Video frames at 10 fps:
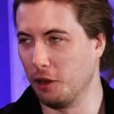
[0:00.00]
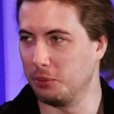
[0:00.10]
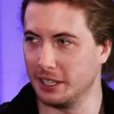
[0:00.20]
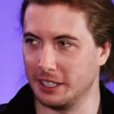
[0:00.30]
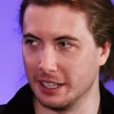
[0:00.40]
all
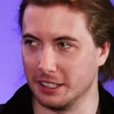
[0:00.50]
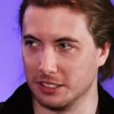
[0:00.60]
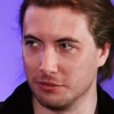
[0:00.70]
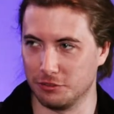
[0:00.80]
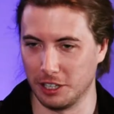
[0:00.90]
played gigs
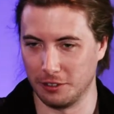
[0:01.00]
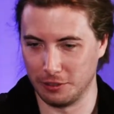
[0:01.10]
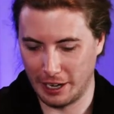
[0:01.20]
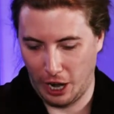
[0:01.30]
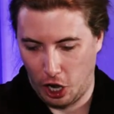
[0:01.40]
in front of
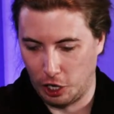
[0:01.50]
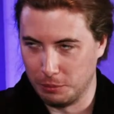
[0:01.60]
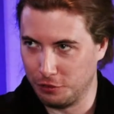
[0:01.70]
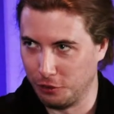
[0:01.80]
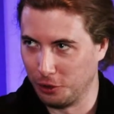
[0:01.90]
like
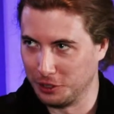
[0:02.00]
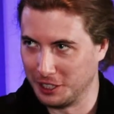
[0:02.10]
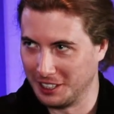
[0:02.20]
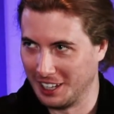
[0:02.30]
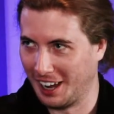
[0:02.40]
arms
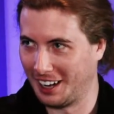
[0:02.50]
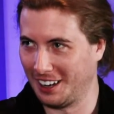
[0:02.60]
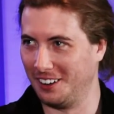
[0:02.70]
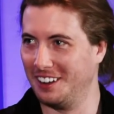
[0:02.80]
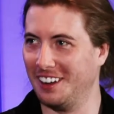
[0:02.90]
folded,
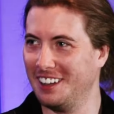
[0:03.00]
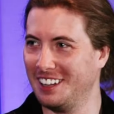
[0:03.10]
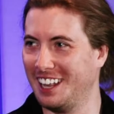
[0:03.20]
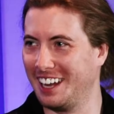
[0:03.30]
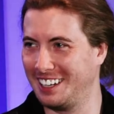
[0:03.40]
like
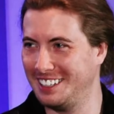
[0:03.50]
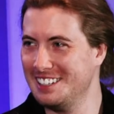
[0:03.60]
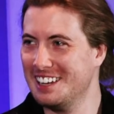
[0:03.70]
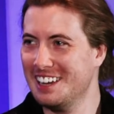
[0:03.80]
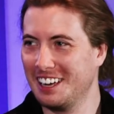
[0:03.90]
like
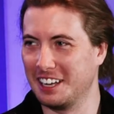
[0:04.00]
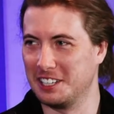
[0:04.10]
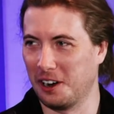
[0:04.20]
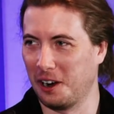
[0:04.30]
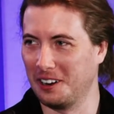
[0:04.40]

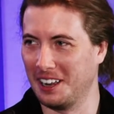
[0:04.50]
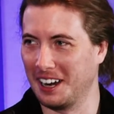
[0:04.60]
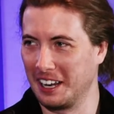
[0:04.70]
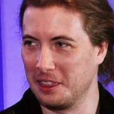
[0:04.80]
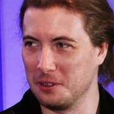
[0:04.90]
guitar
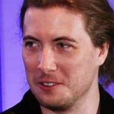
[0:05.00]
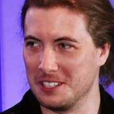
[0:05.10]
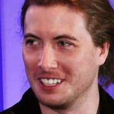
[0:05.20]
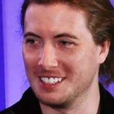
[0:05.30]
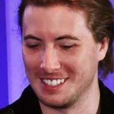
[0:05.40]
like
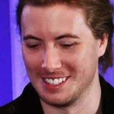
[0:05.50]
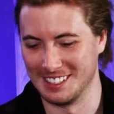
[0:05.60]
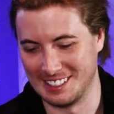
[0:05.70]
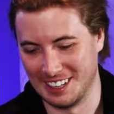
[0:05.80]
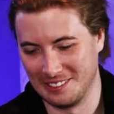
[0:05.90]
enthusiasts
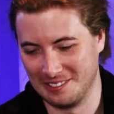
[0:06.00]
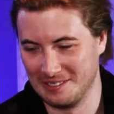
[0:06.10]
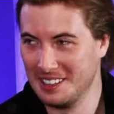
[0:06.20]
and stuff.